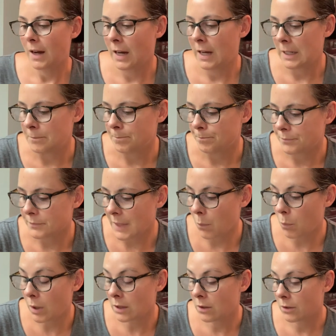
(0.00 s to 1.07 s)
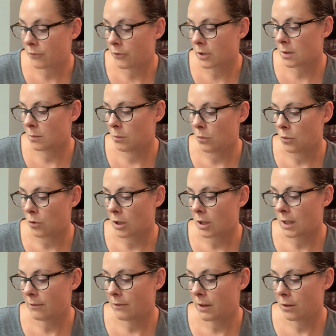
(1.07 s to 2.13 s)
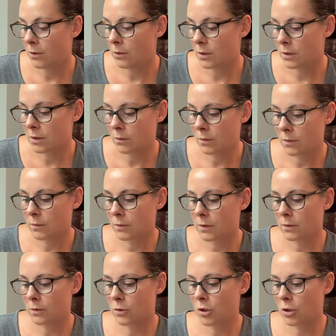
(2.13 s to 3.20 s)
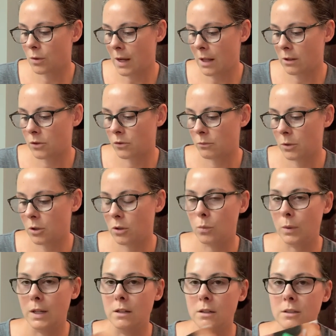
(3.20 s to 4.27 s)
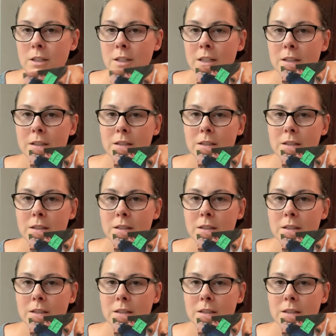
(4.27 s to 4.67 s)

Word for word: Um, I wanna look for some more of those. So it was two dollars from Goodwill.